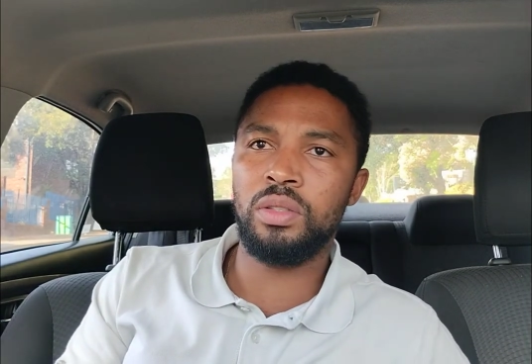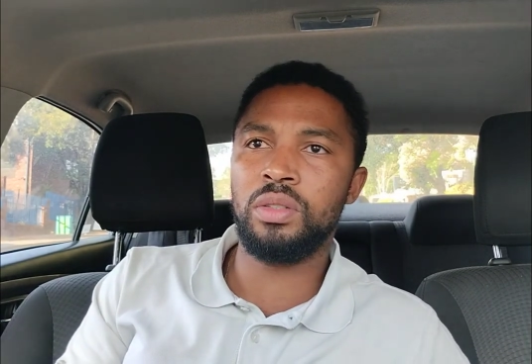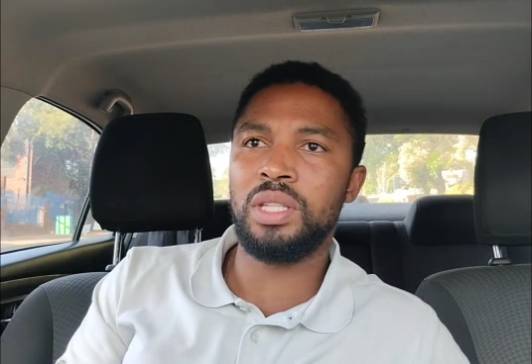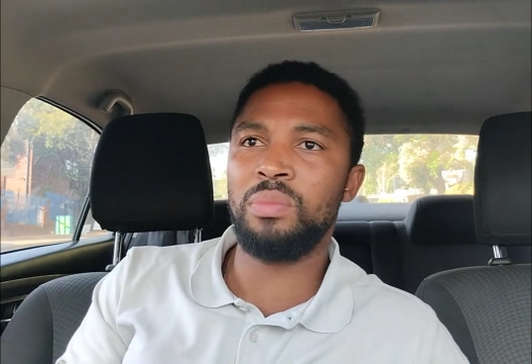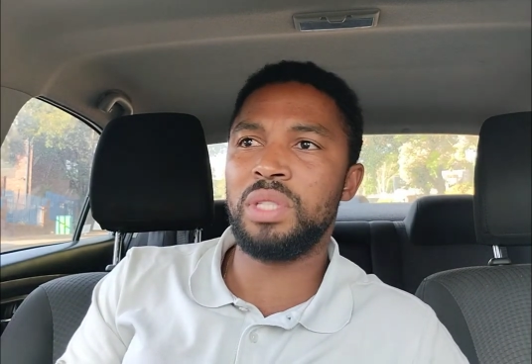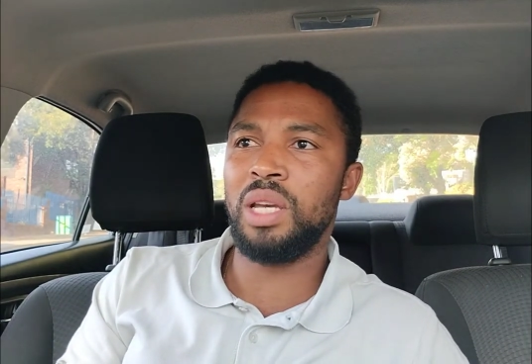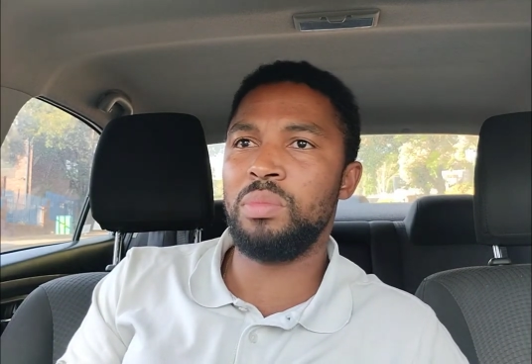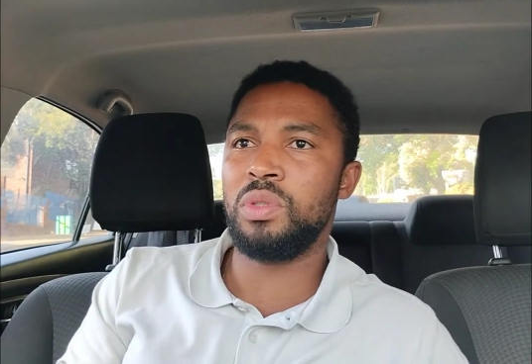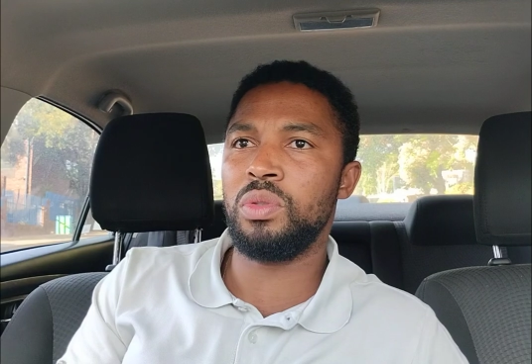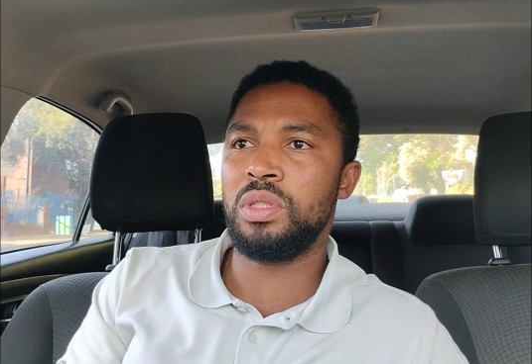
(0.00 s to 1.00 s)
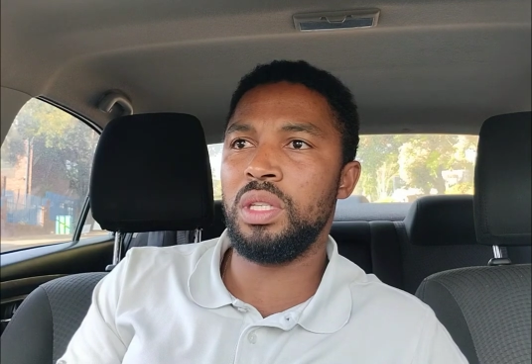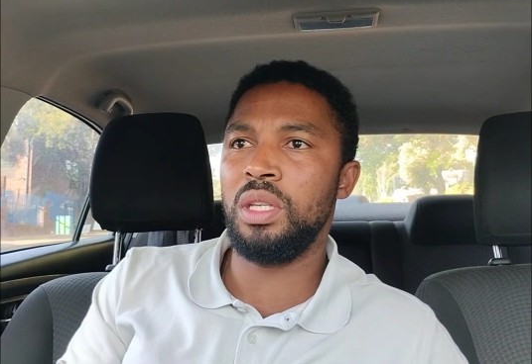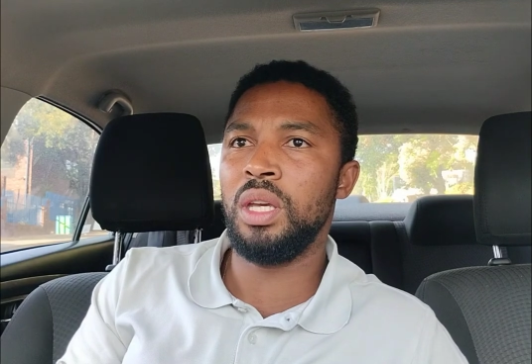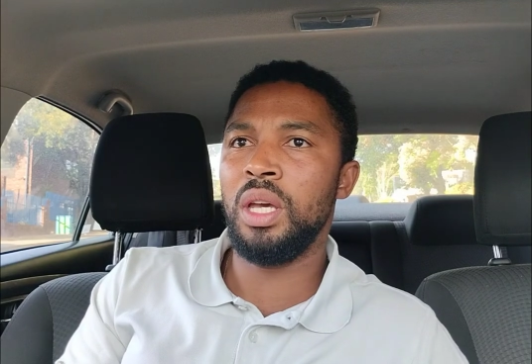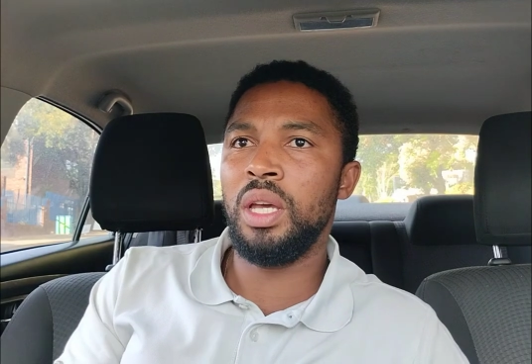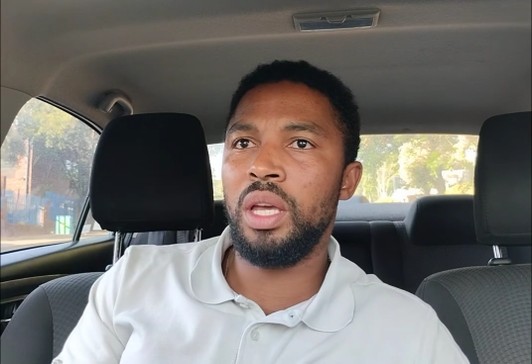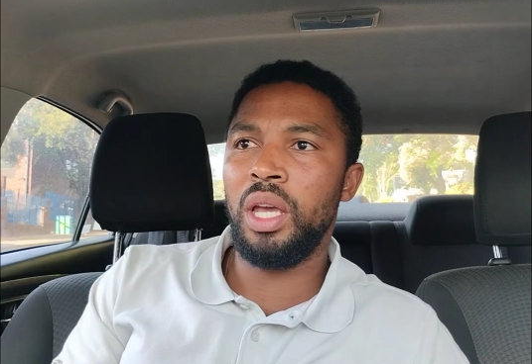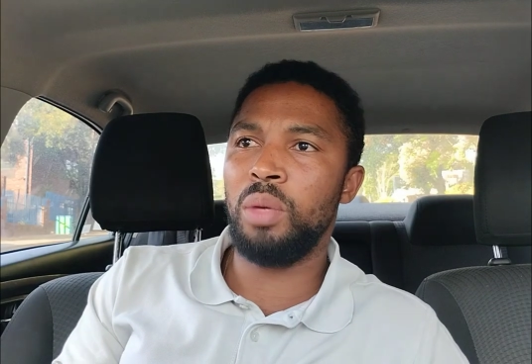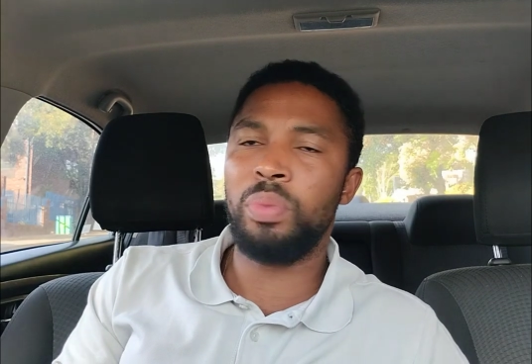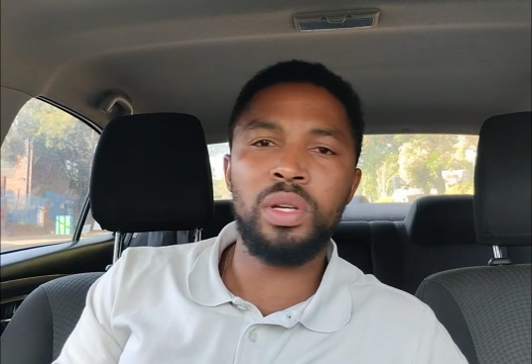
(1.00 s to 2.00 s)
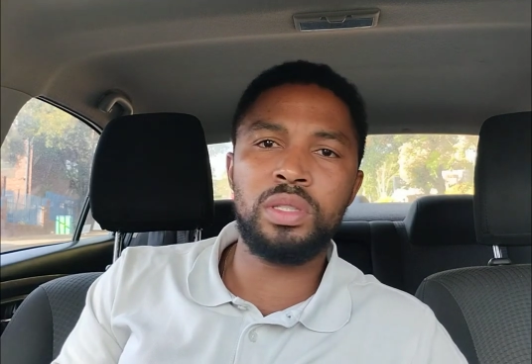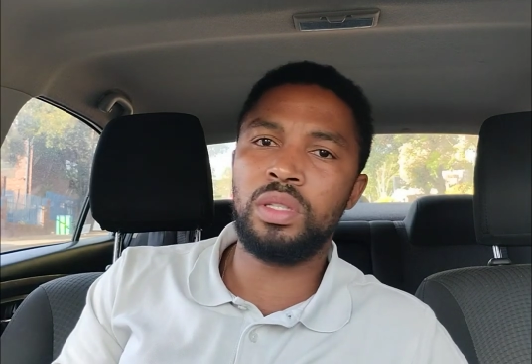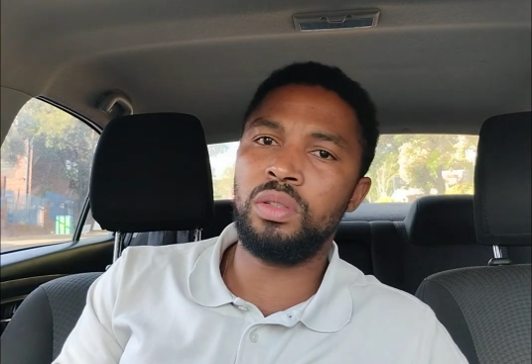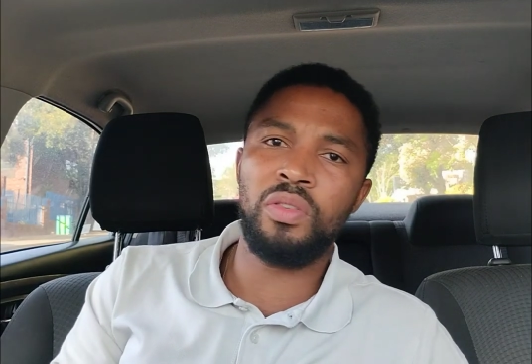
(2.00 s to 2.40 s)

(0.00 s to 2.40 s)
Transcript: You know, sometimes you see a person,